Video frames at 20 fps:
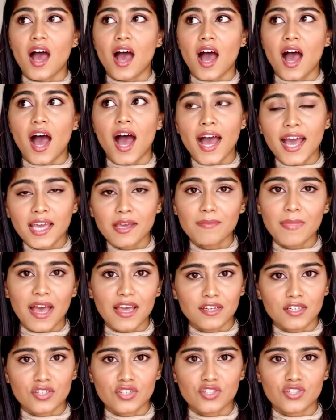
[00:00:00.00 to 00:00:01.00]
I
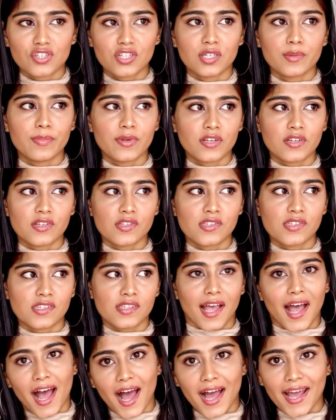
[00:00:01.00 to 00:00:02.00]
managed it because
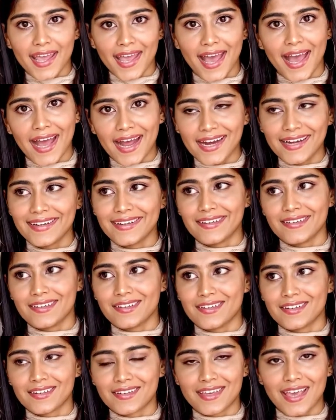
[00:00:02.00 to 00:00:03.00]
I had
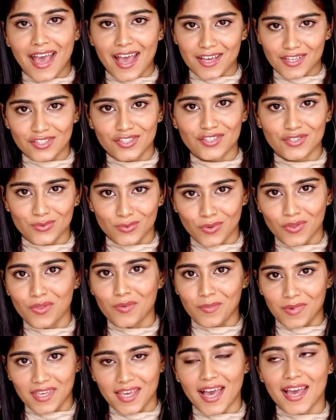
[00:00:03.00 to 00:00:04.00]
cash with
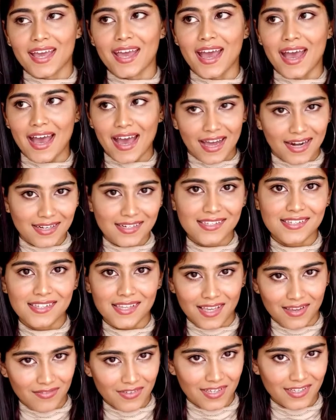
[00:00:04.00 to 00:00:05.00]
me. I had
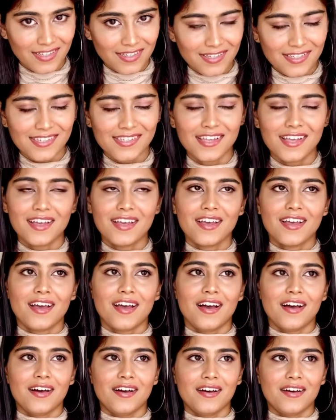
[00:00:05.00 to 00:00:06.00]
savings.
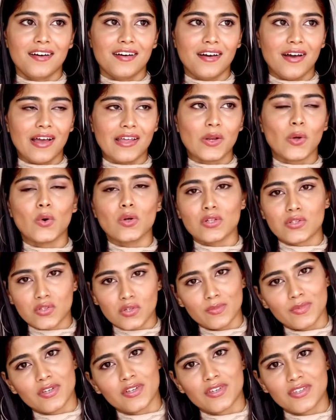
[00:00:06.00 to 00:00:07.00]
And also
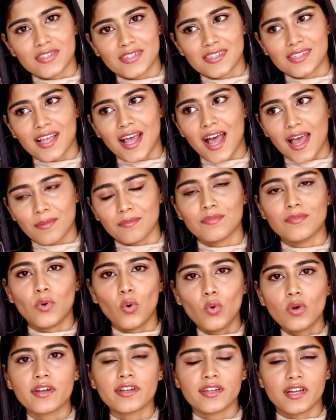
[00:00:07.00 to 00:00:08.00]
because I'm
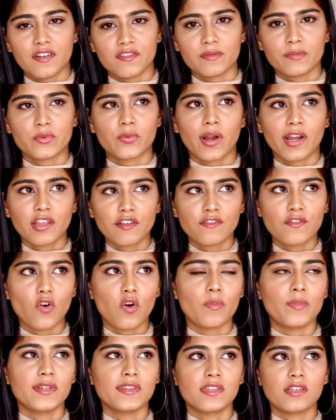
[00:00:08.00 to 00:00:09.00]
old enough, I'm
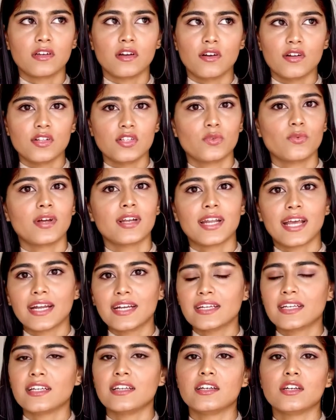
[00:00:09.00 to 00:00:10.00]
24, but the girls who are
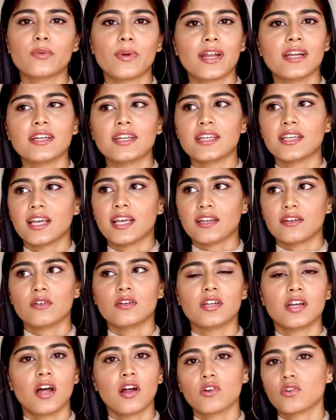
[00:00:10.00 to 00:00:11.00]
19, 20 and are
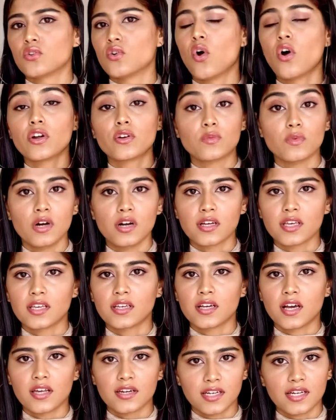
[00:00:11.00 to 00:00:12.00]
now not
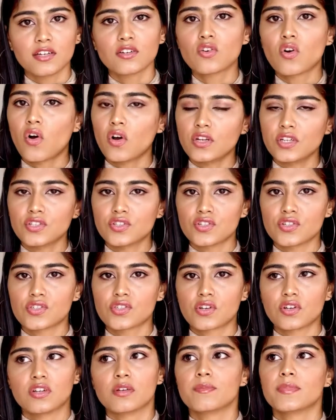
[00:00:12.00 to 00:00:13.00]
working are in college. It's
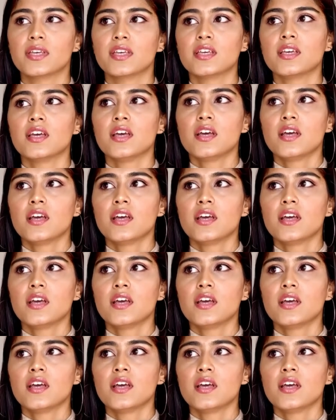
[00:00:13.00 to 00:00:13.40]
going to be